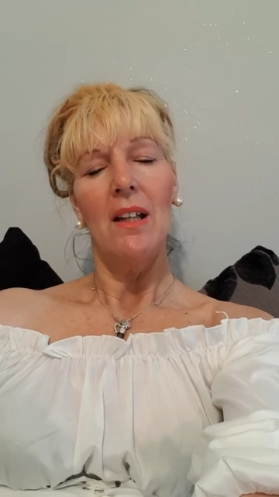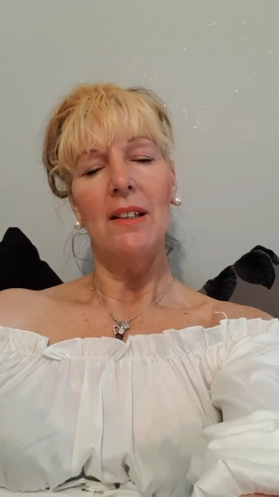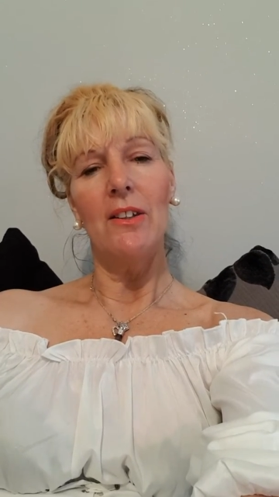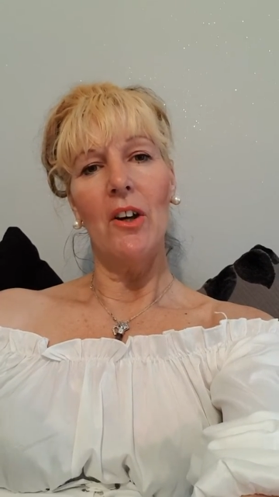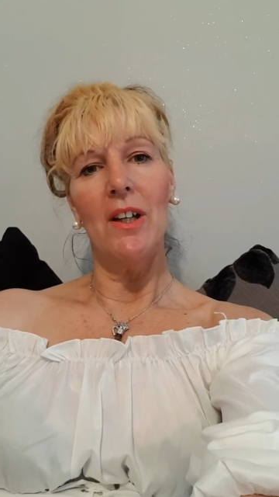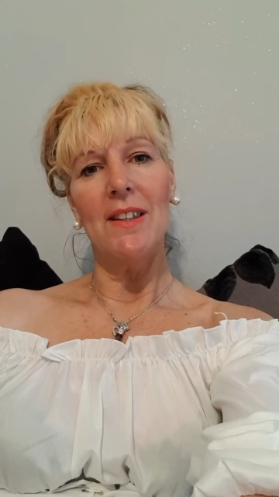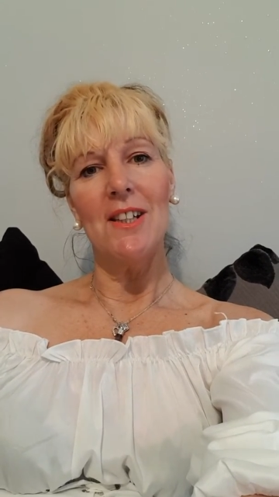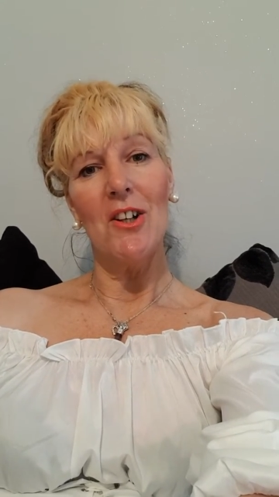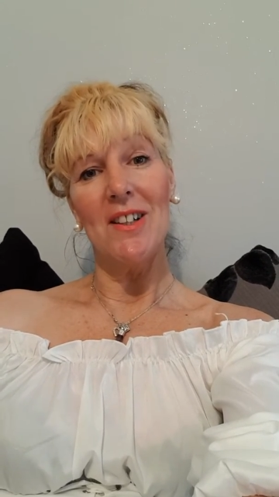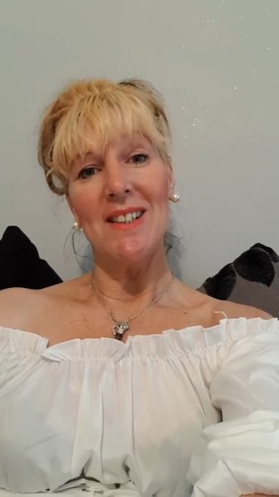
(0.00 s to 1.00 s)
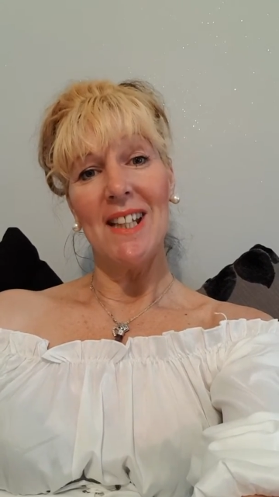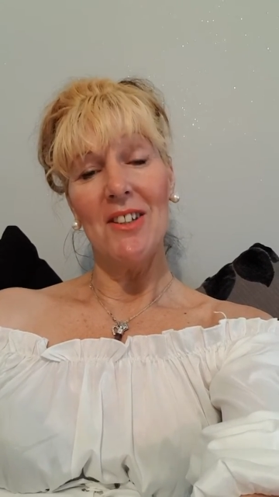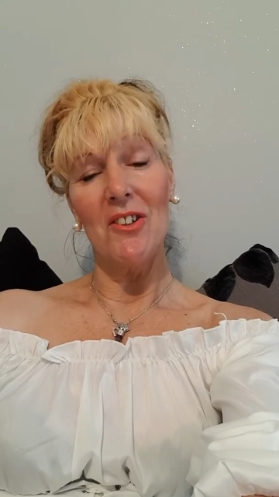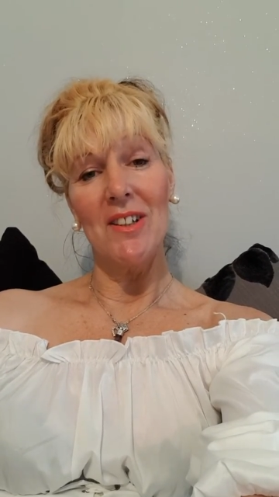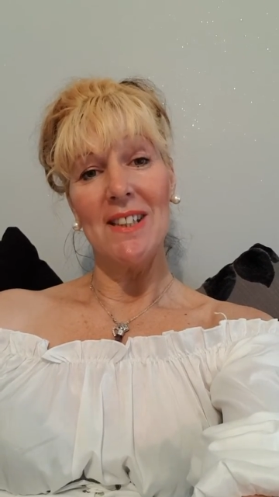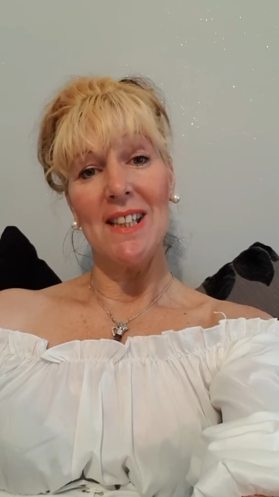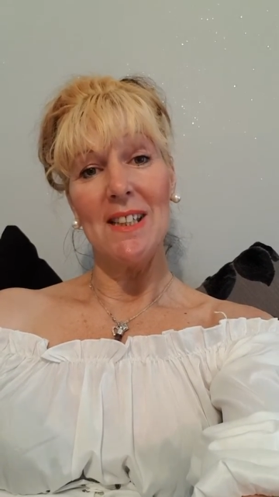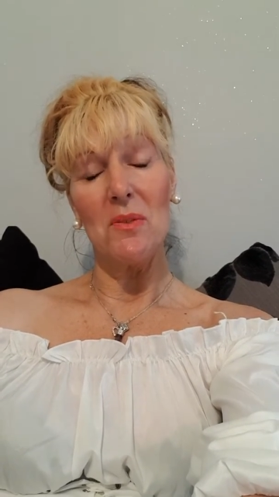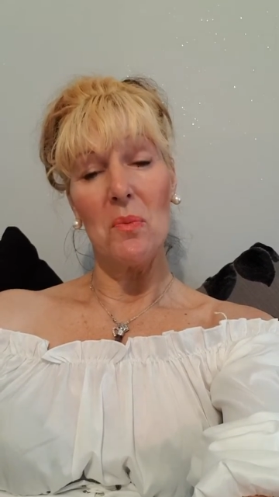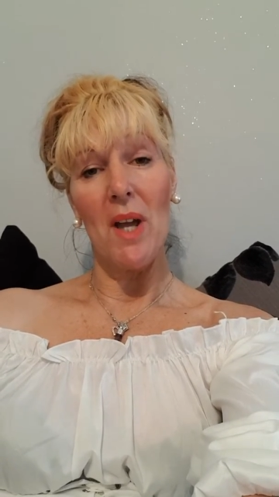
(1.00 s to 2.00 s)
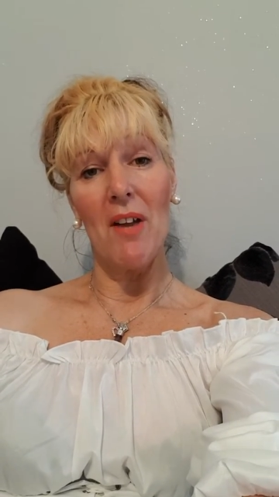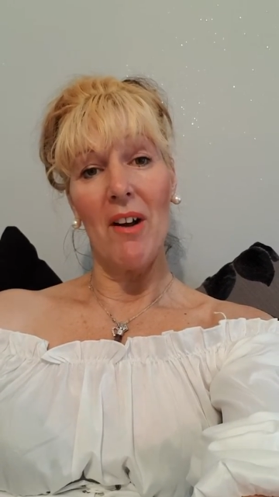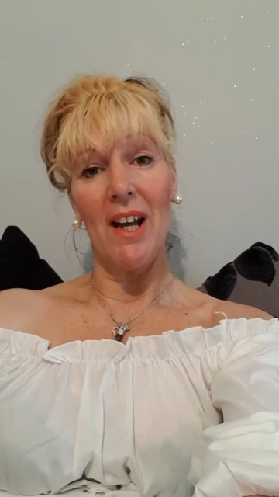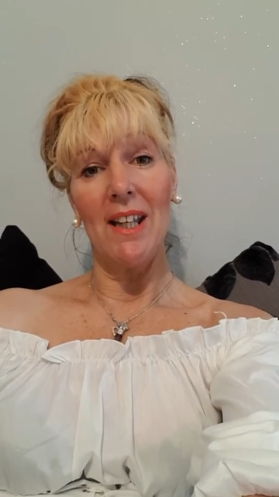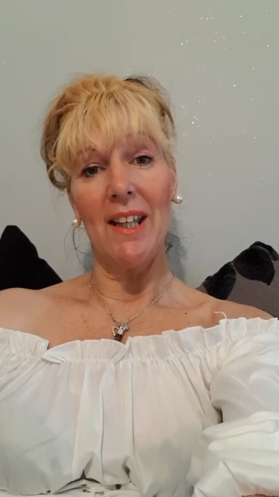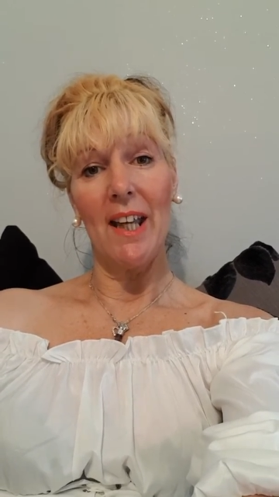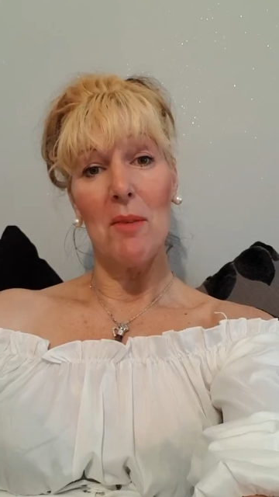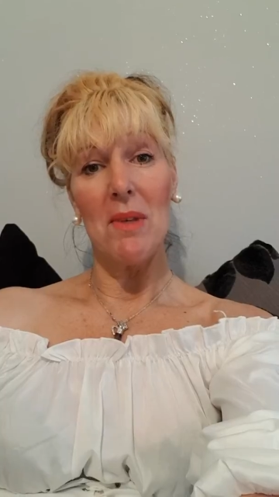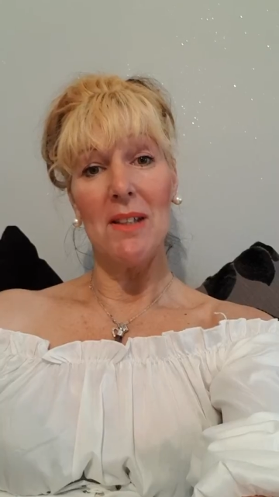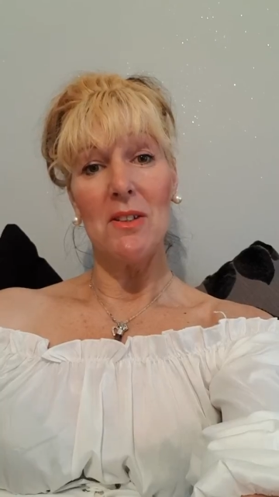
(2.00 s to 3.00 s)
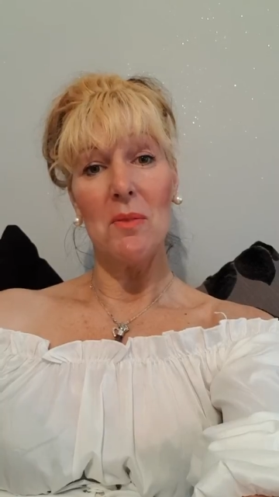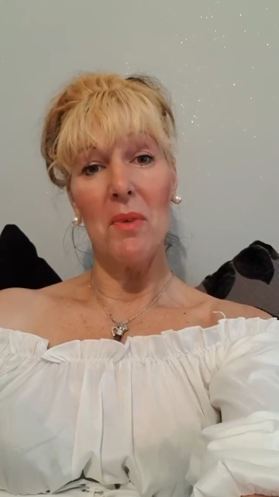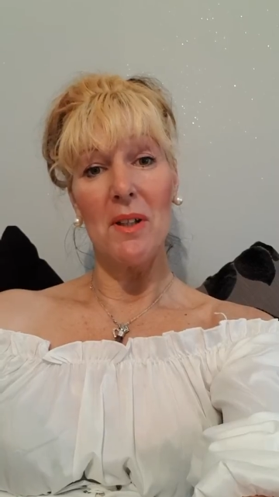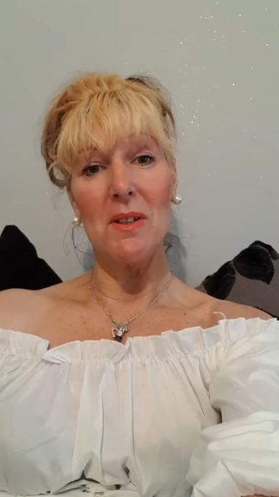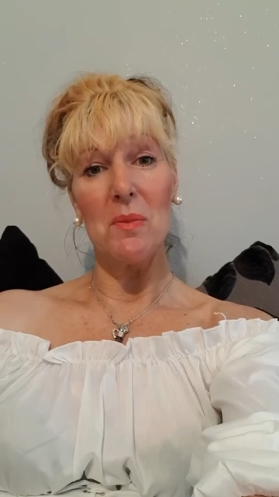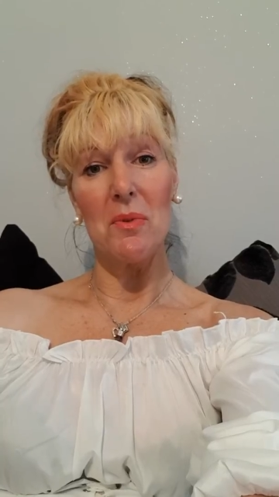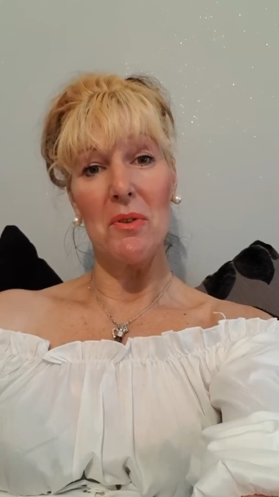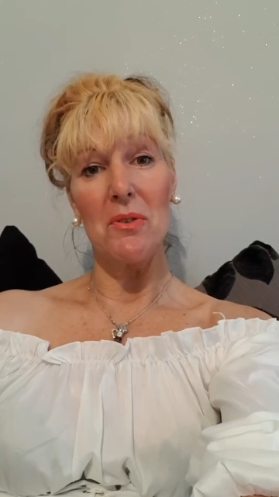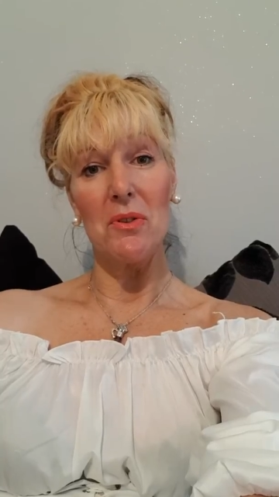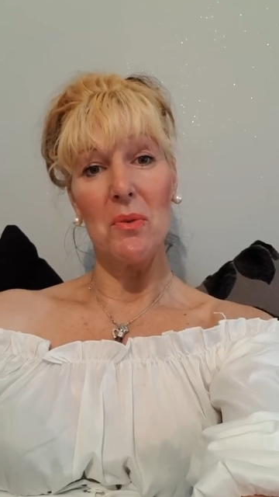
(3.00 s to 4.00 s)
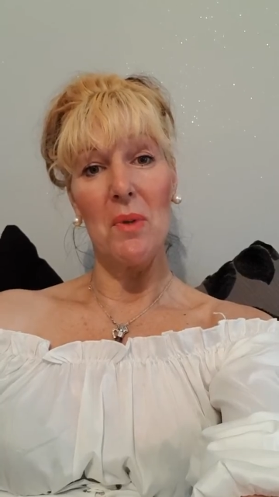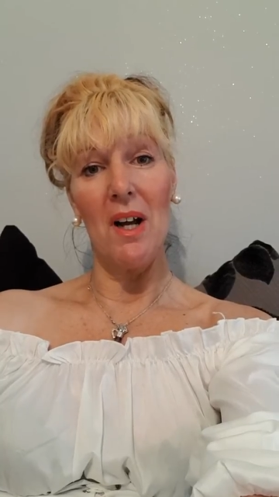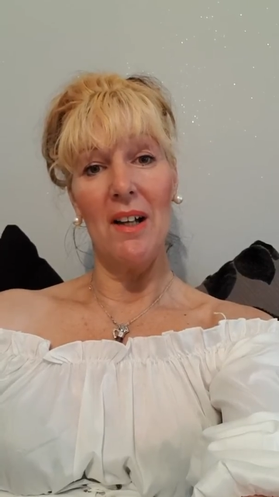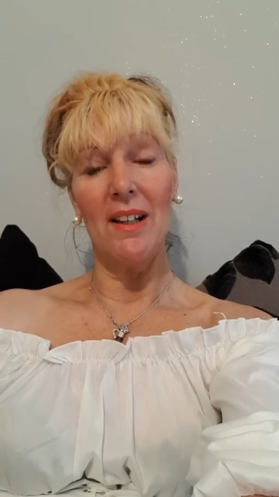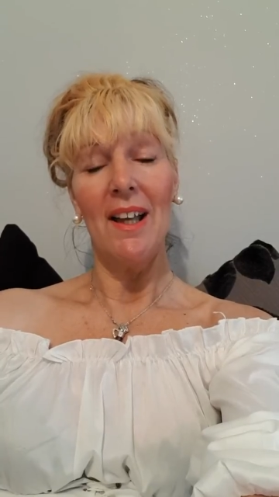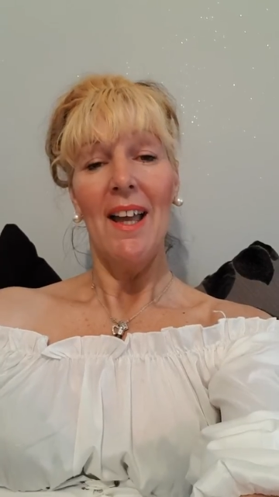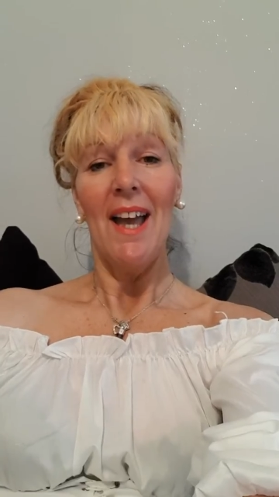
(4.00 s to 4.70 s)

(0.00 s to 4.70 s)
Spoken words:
ni the 1990s where I came into my spiritual work